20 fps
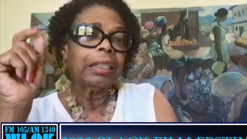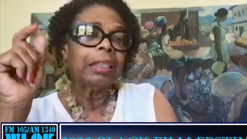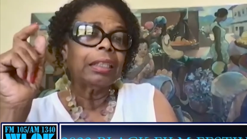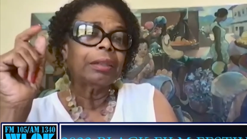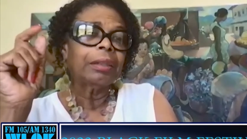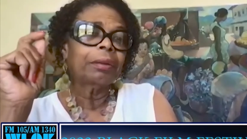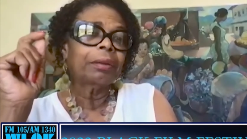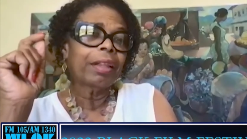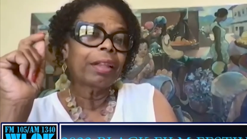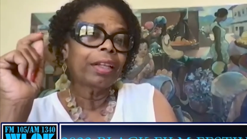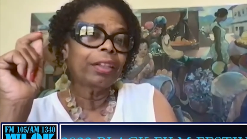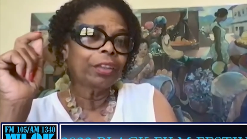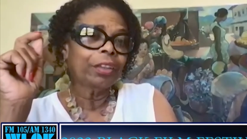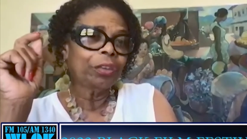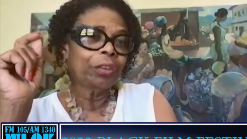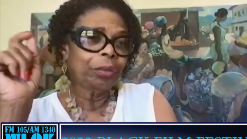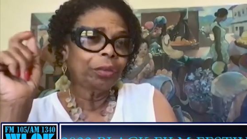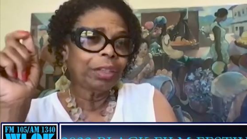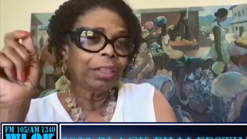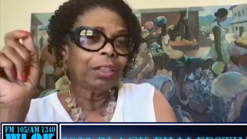And there were things
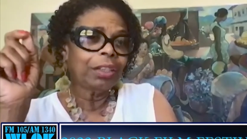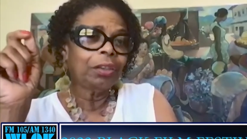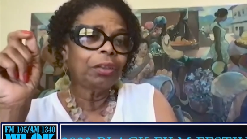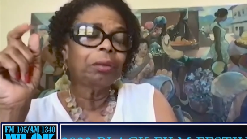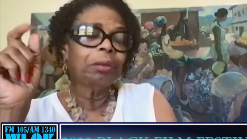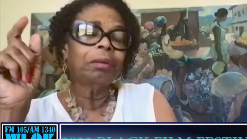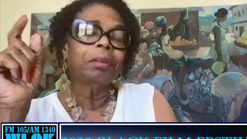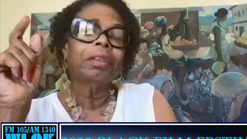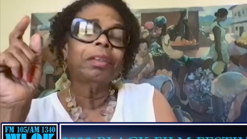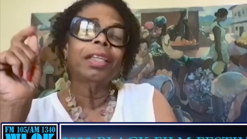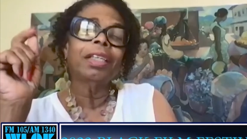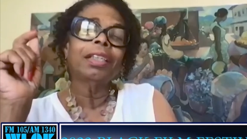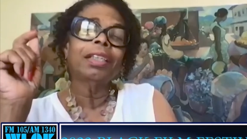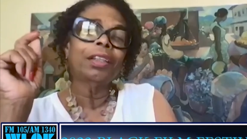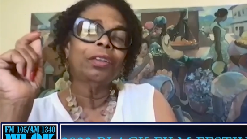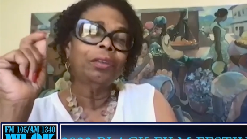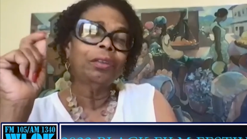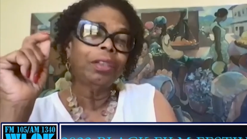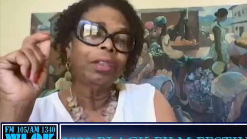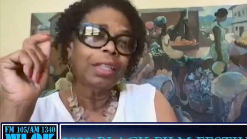that you did do and things
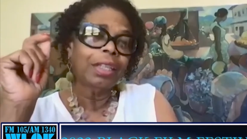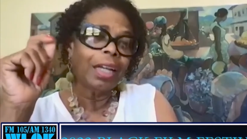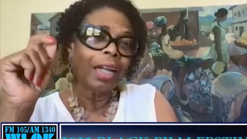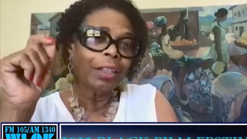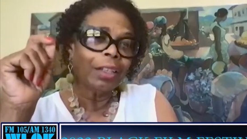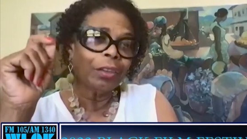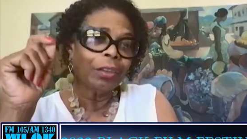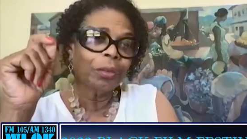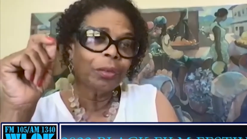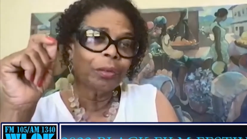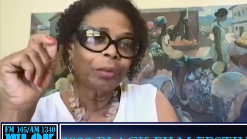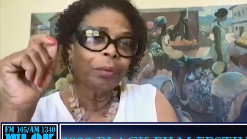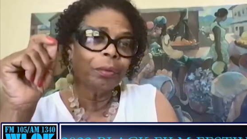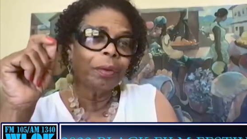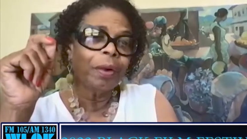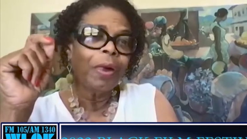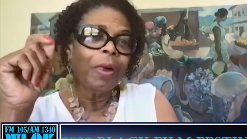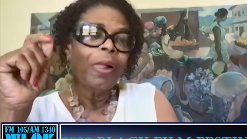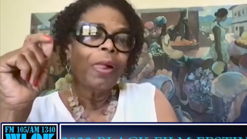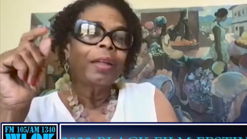that you did not
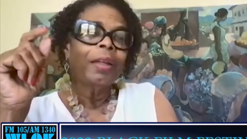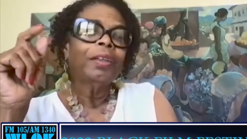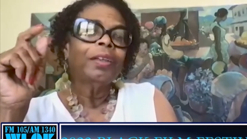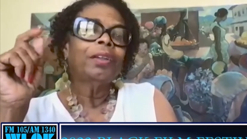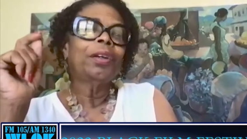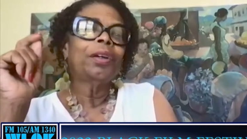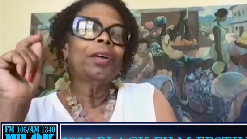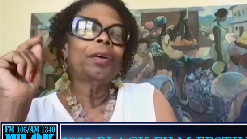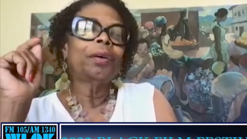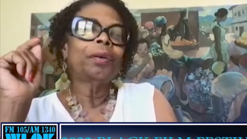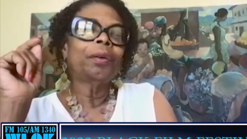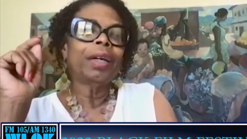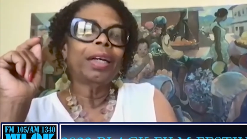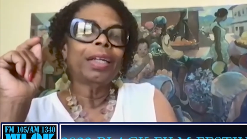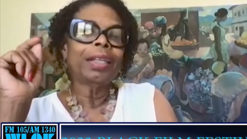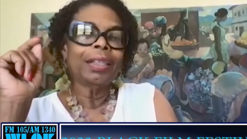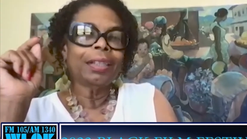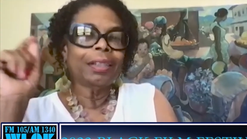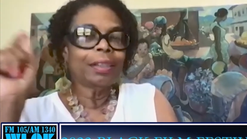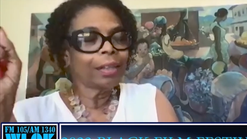do, you know,
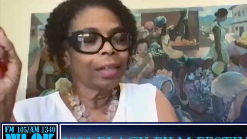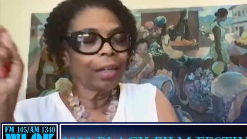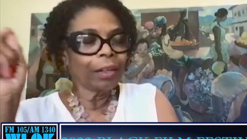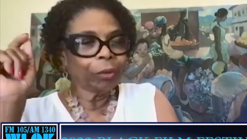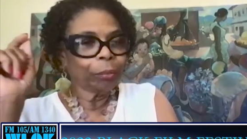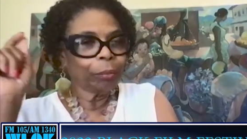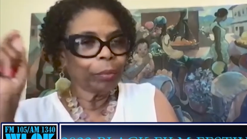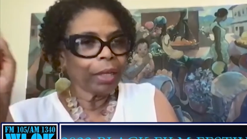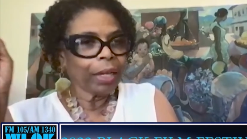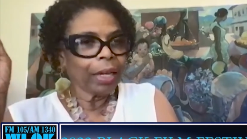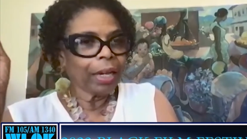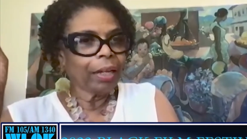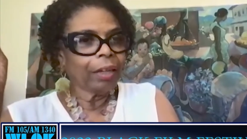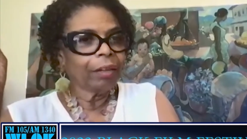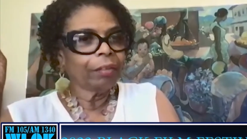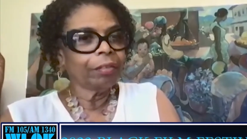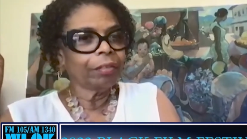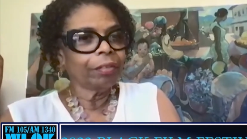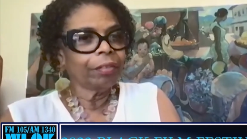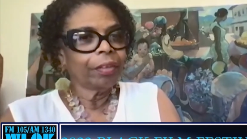and this is how you
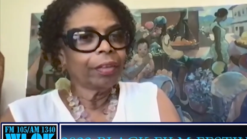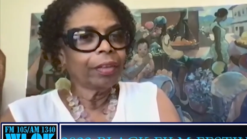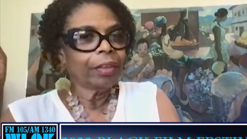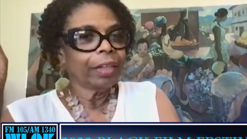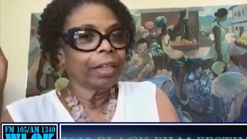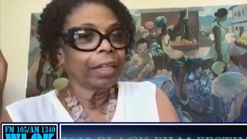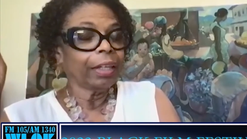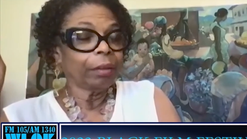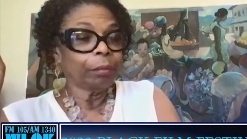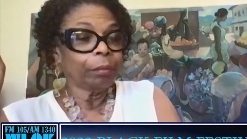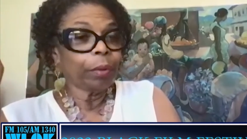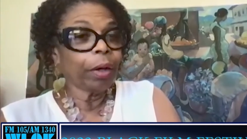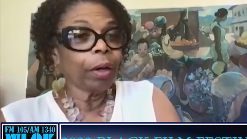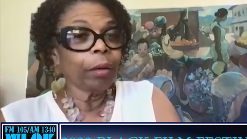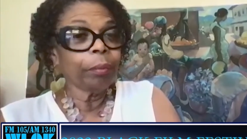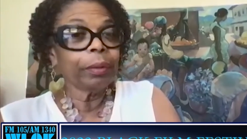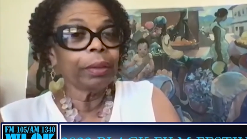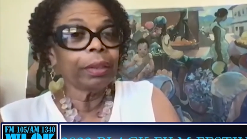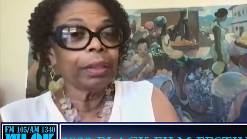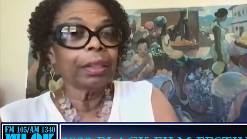behave in
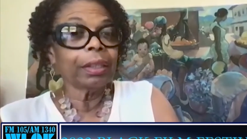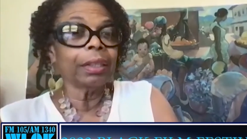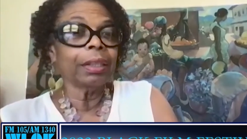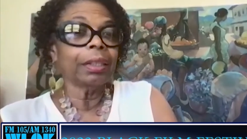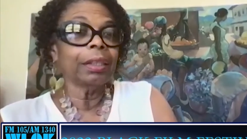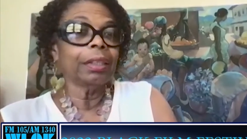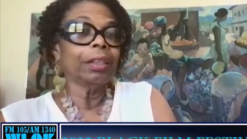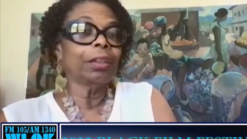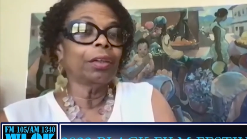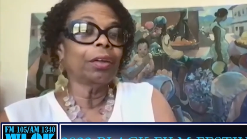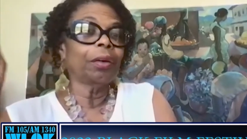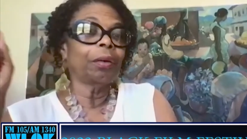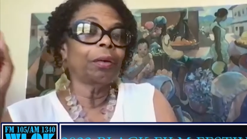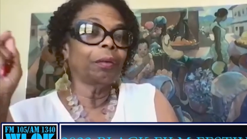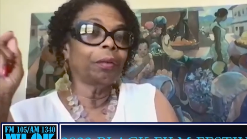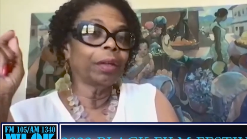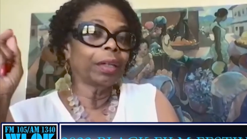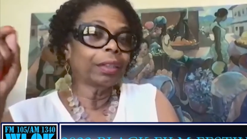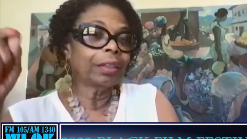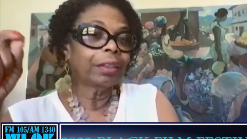public and, you
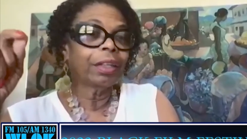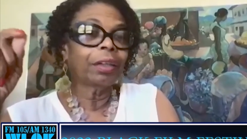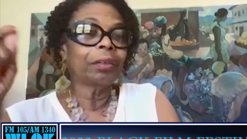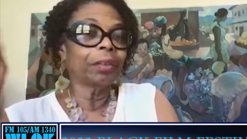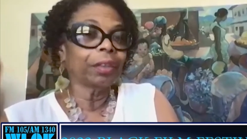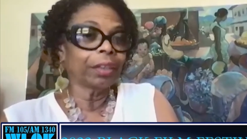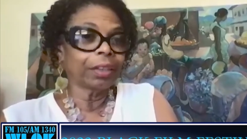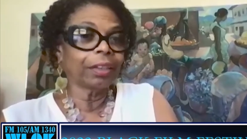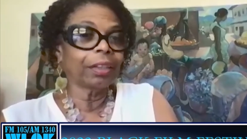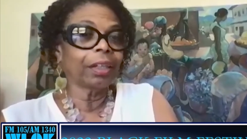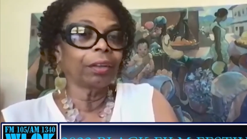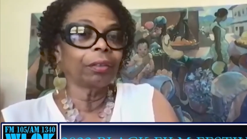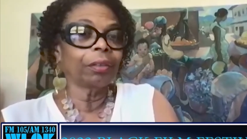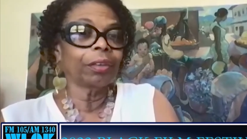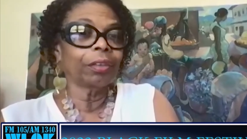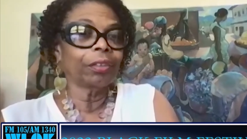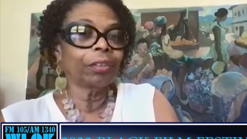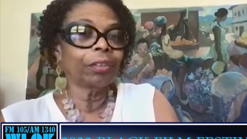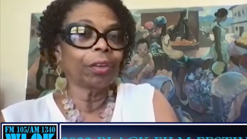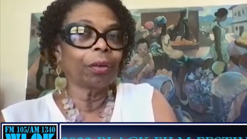know, et cetera, et
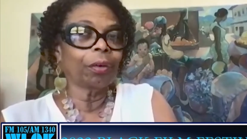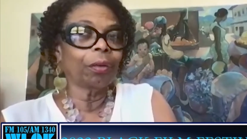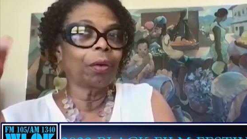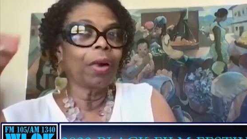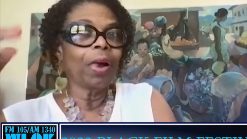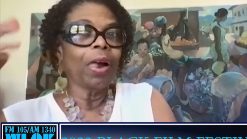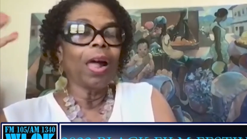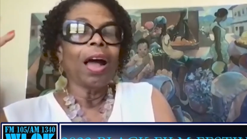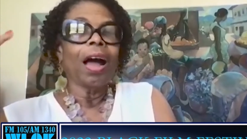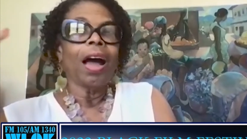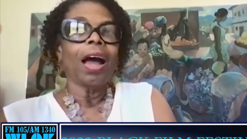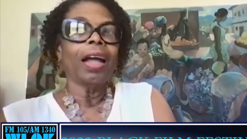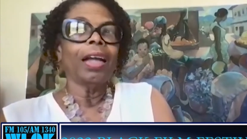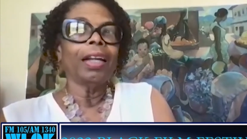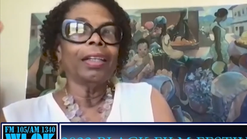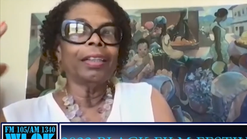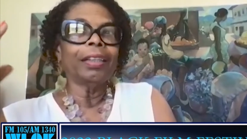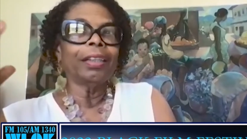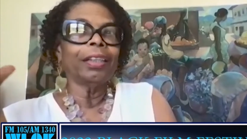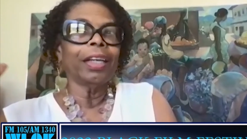cetera. So
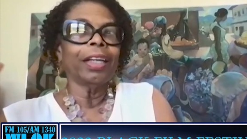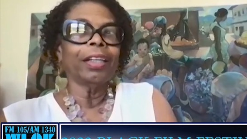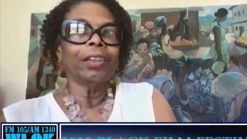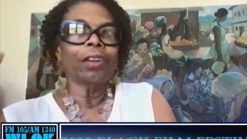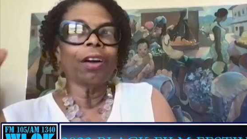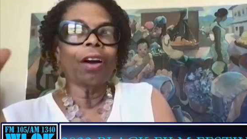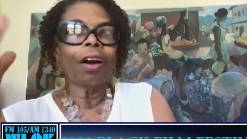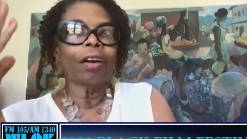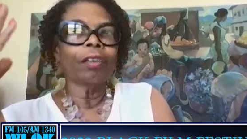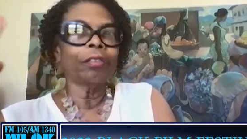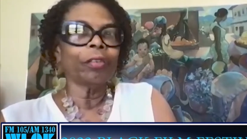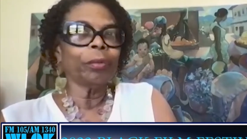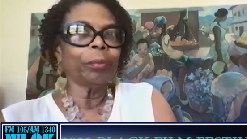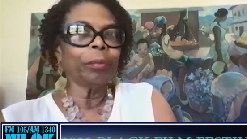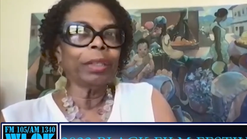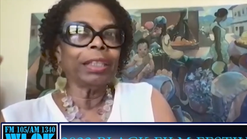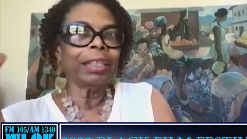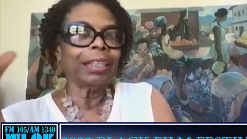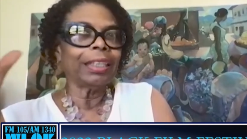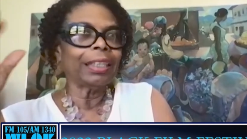it's it's hard for
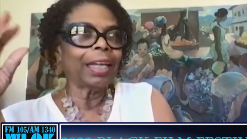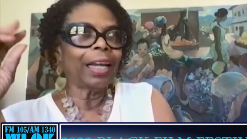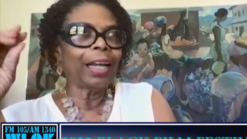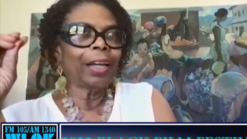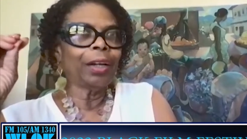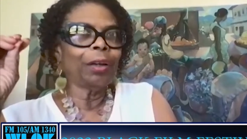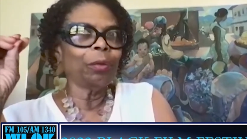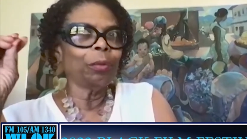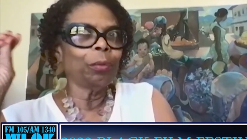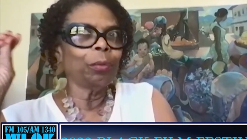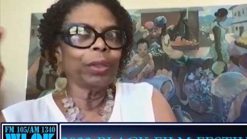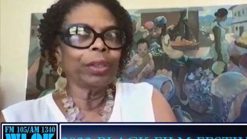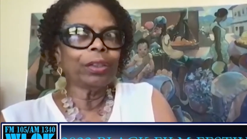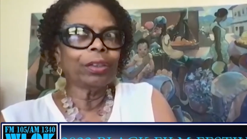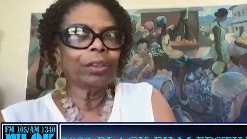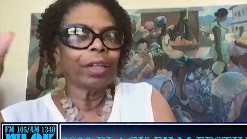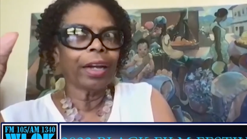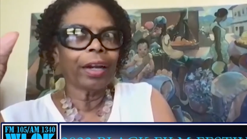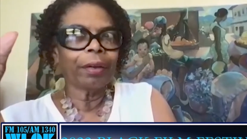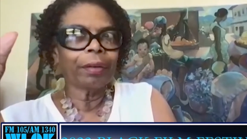me to say
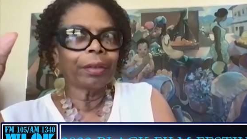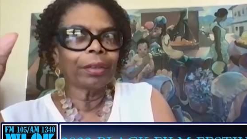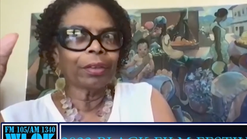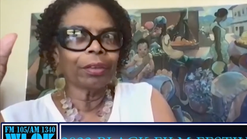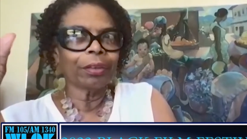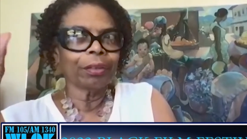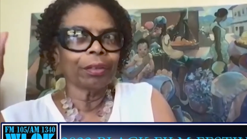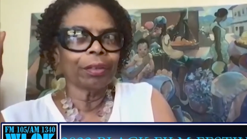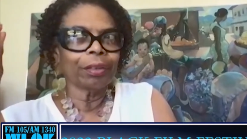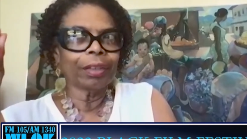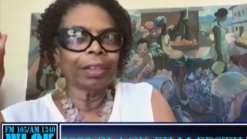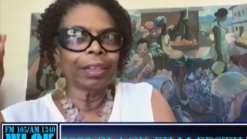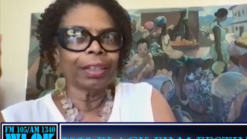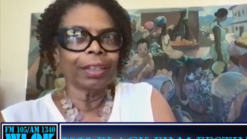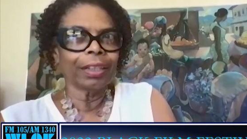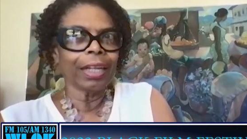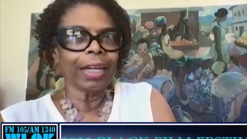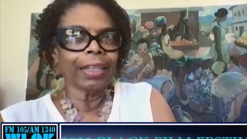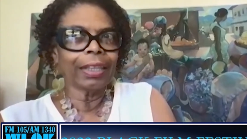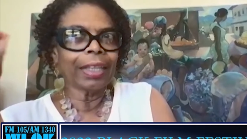which character
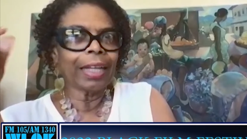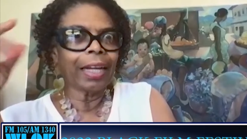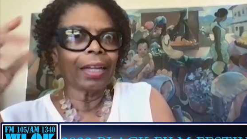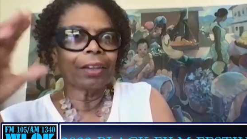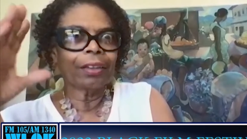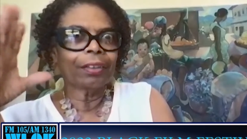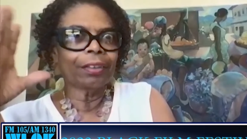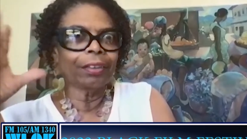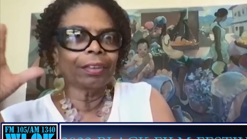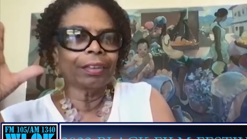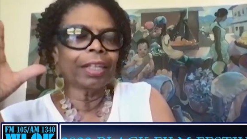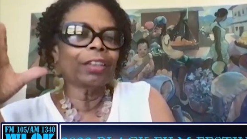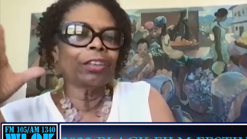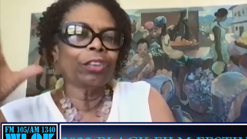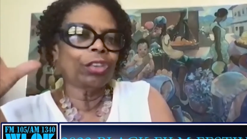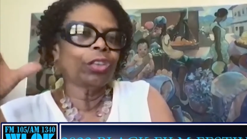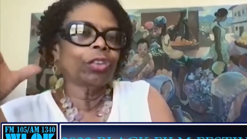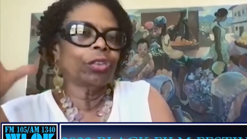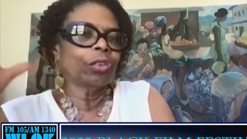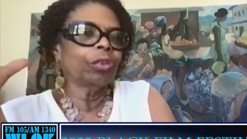is like that because
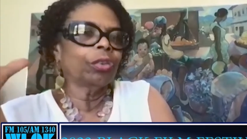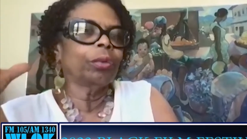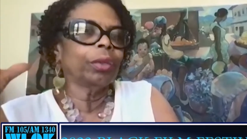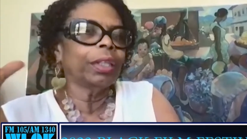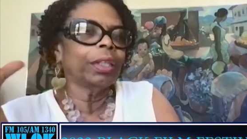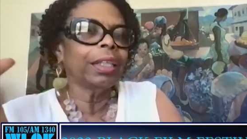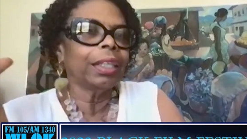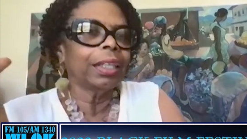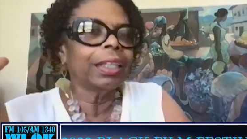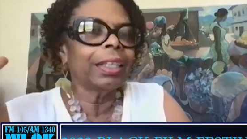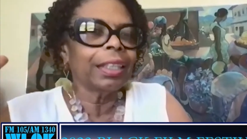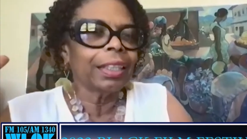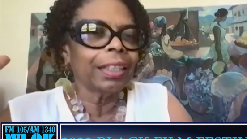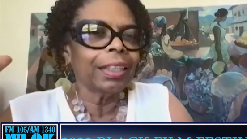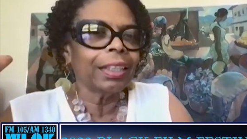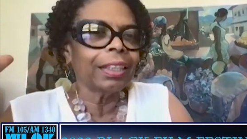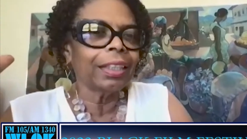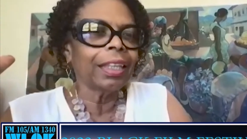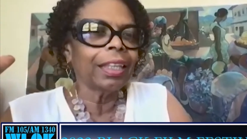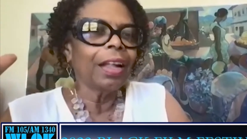that's just who he
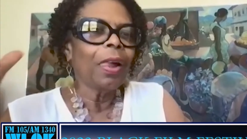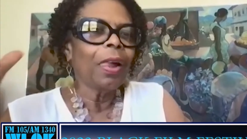is.